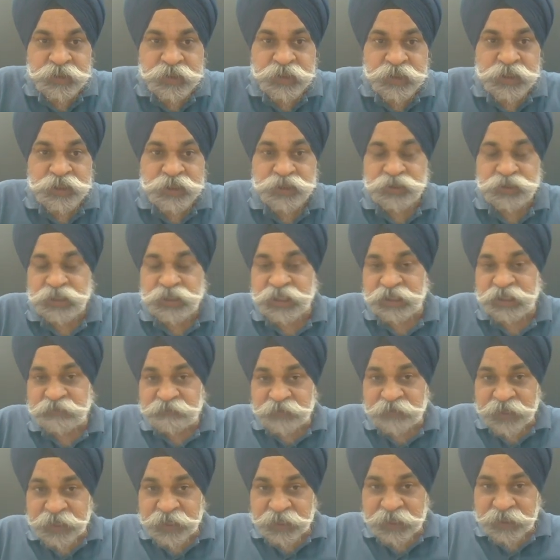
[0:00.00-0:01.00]
So, if
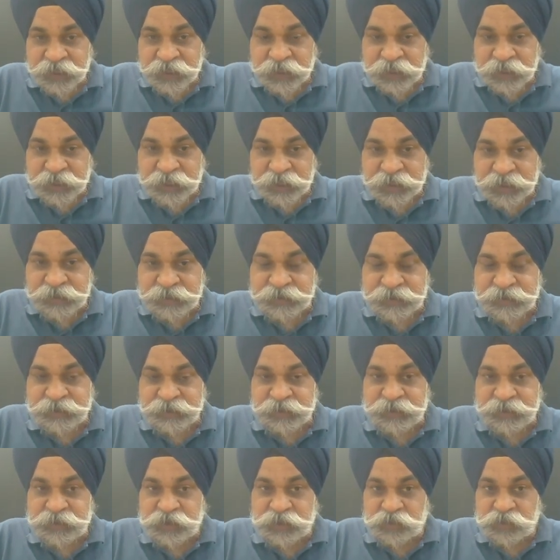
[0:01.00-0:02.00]
it has
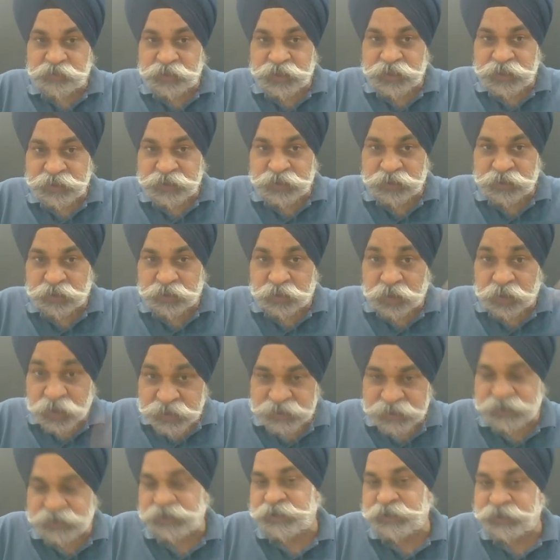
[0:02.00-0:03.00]
taken out this
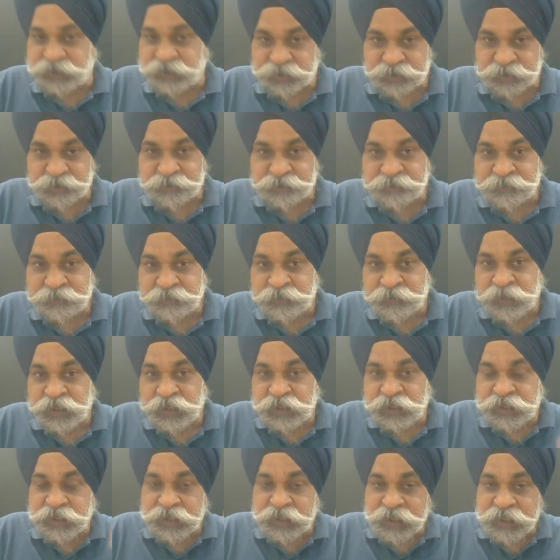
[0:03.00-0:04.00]
oxygen,
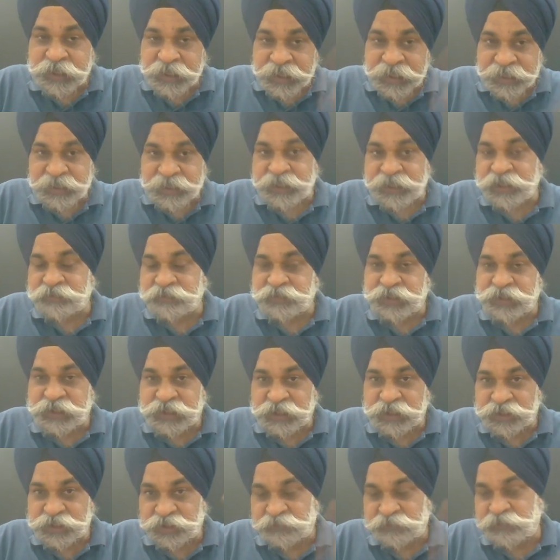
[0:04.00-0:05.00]
the negative
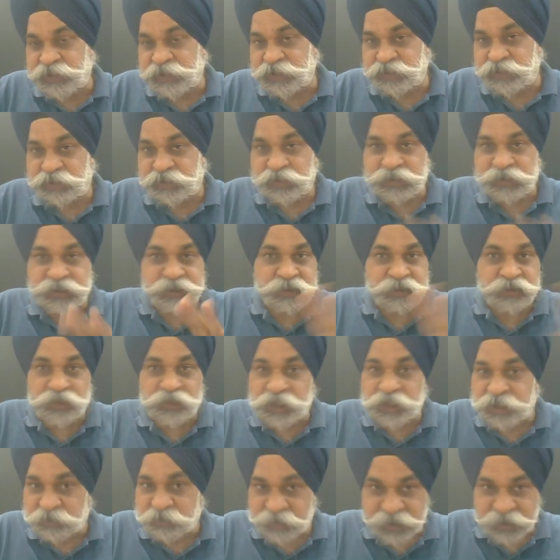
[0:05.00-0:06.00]
charge of this oxygen
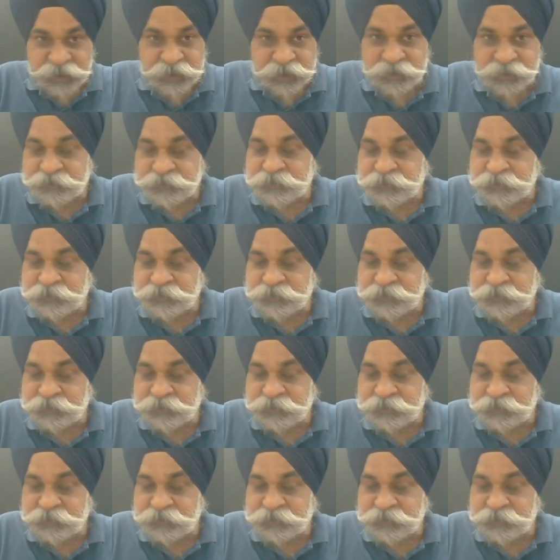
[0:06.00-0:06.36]
got emitted.